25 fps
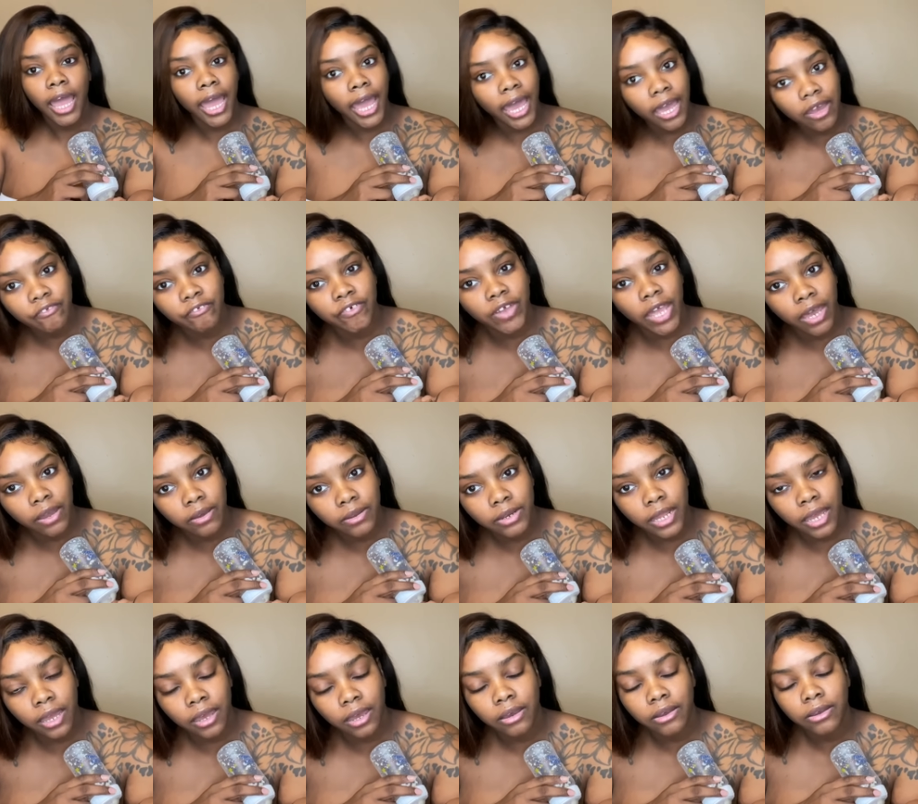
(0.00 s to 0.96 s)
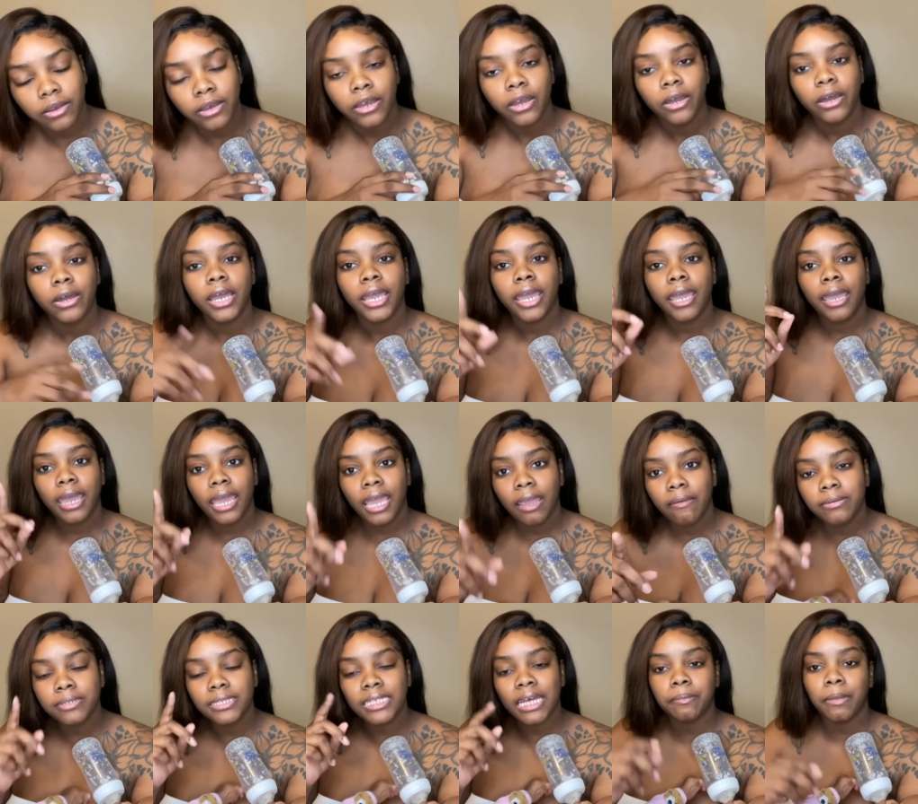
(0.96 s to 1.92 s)
I found out
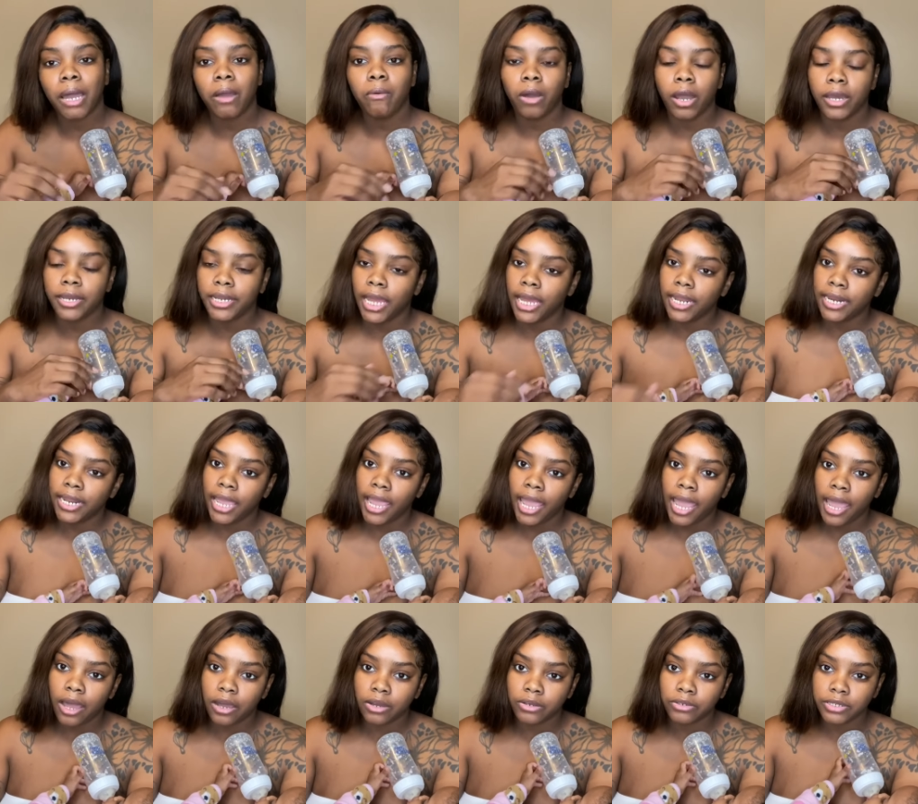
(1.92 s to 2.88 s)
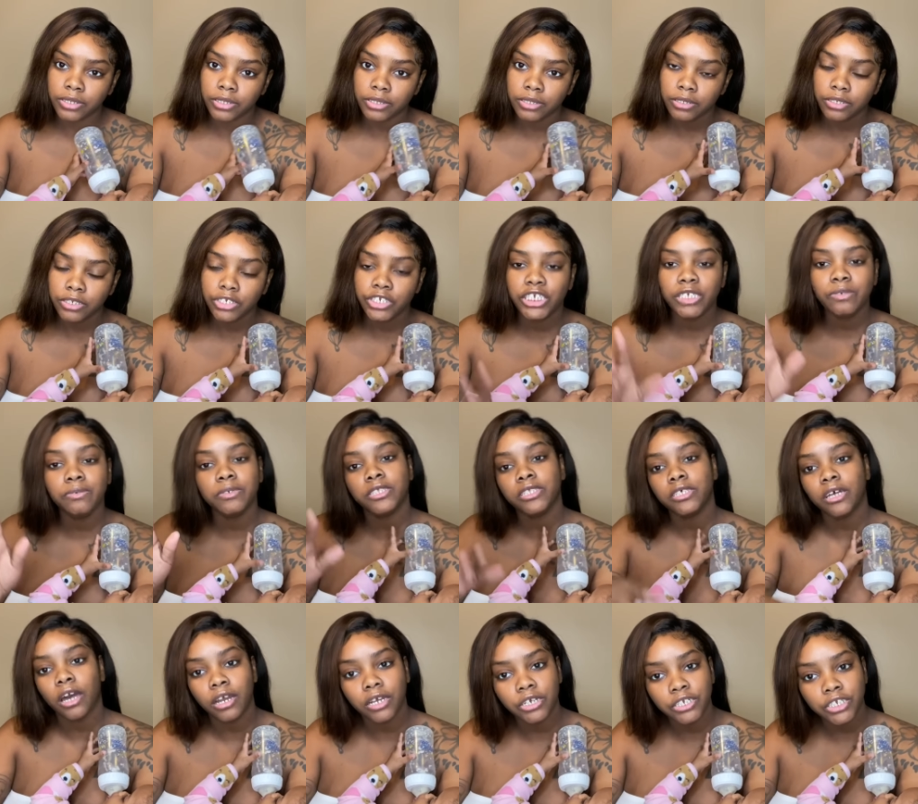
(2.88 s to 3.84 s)
every time I walked out that house, she was
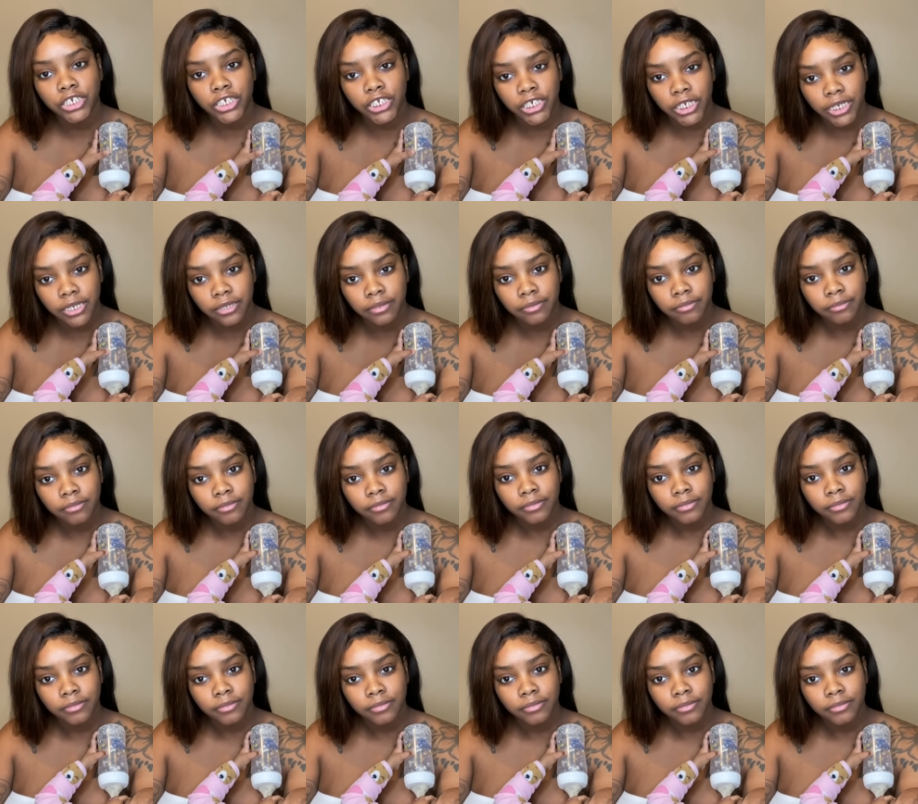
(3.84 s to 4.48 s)
talking shit.